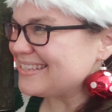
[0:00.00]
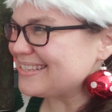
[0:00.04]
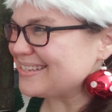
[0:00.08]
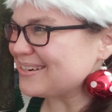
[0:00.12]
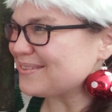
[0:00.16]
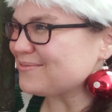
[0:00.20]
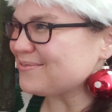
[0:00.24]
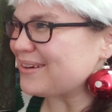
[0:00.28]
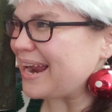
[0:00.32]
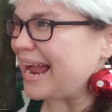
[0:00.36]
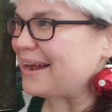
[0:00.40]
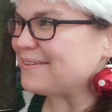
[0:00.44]

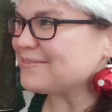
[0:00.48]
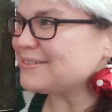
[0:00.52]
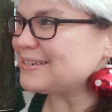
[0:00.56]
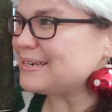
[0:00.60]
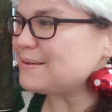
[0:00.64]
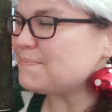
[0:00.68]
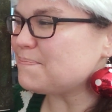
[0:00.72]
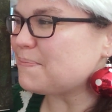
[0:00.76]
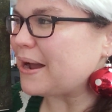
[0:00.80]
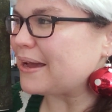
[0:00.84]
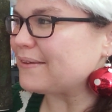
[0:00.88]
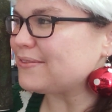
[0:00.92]

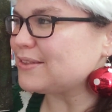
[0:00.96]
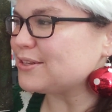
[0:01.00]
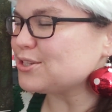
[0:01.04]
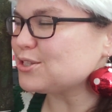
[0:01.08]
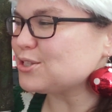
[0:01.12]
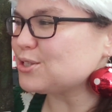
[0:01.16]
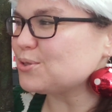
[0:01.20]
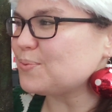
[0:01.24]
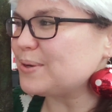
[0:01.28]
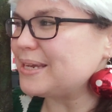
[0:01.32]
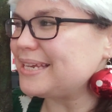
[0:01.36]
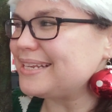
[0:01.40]
surrounded by the
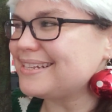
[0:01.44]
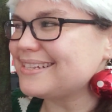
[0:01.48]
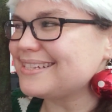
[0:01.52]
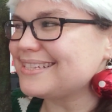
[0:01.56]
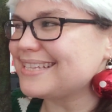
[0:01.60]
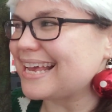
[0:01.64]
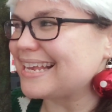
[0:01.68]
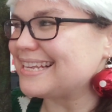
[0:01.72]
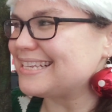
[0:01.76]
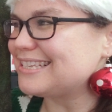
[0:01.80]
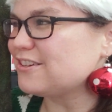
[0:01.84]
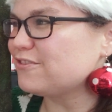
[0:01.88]
sweet
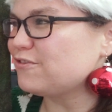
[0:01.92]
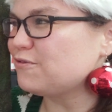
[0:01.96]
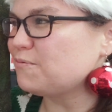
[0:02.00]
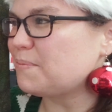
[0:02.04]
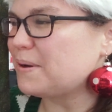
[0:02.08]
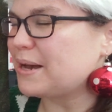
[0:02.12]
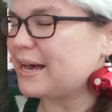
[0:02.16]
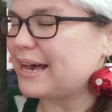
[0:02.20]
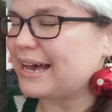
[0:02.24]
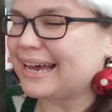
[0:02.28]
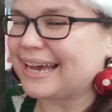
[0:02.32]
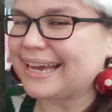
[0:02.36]
scent of
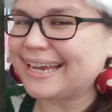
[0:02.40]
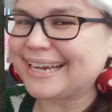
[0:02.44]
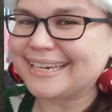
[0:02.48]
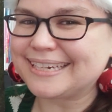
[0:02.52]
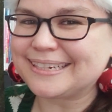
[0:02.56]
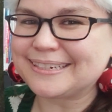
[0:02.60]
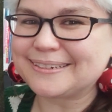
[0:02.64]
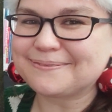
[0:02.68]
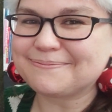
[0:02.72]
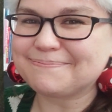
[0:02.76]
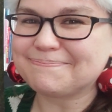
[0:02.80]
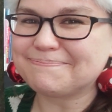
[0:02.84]

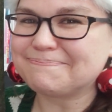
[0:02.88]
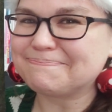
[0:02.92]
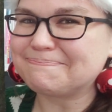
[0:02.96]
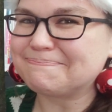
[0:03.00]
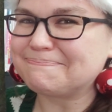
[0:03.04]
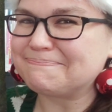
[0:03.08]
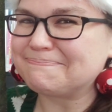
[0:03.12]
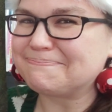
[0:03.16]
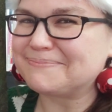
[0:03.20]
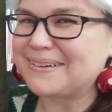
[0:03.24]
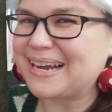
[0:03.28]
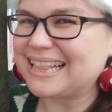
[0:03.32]
pine.
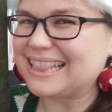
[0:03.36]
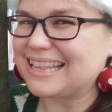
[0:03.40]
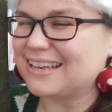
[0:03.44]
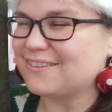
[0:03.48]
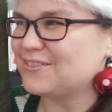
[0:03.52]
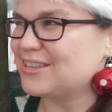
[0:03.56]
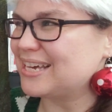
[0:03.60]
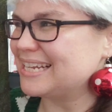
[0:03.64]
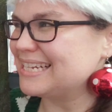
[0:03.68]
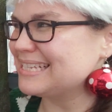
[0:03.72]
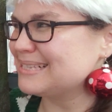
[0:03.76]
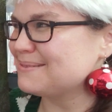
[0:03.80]
I
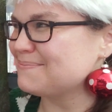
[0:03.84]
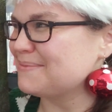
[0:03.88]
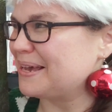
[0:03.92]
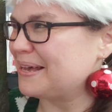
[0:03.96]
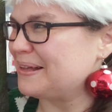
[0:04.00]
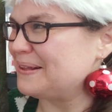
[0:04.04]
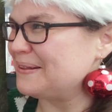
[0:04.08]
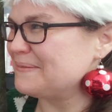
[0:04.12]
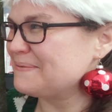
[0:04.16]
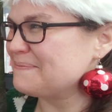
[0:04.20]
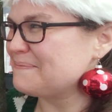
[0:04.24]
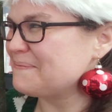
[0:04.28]
love that
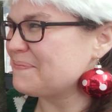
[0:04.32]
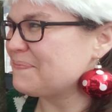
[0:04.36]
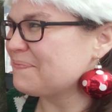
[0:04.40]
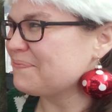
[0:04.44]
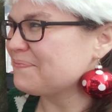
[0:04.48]
smell.